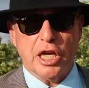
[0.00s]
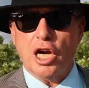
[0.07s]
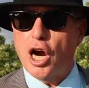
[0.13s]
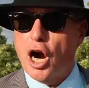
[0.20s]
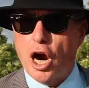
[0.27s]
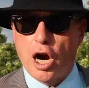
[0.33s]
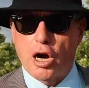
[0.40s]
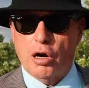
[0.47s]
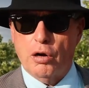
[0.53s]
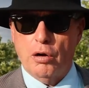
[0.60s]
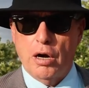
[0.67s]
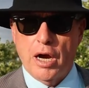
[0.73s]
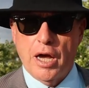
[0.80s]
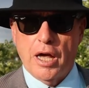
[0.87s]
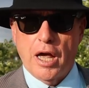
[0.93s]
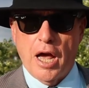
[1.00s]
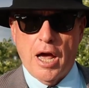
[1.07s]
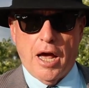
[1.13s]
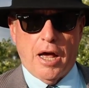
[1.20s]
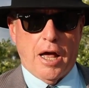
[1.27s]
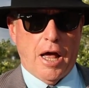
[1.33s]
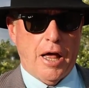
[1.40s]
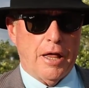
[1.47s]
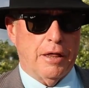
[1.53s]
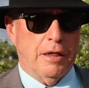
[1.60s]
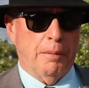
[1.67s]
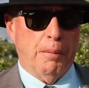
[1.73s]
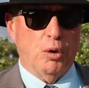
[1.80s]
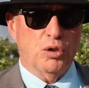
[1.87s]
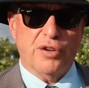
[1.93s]
Menzies. And can you believe it? We're
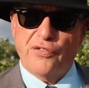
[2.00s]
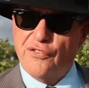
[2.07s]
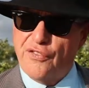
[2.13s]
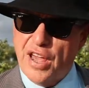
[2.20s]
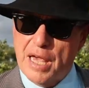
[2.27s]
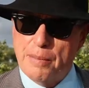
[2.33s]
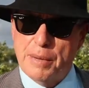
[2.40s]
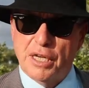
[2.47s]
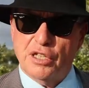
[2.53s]
actually bringing